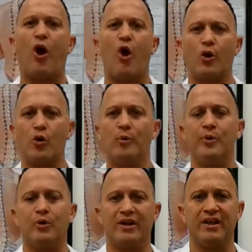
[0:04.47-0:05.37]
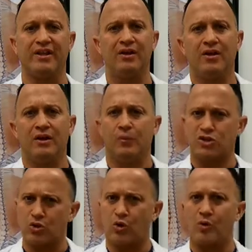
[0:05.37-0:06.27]
autoimmunity, which
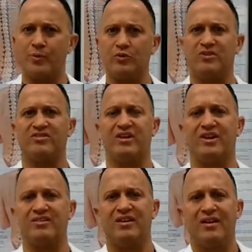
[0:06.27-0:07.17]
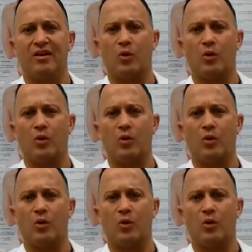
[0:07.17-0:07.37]
is autoimmune disease,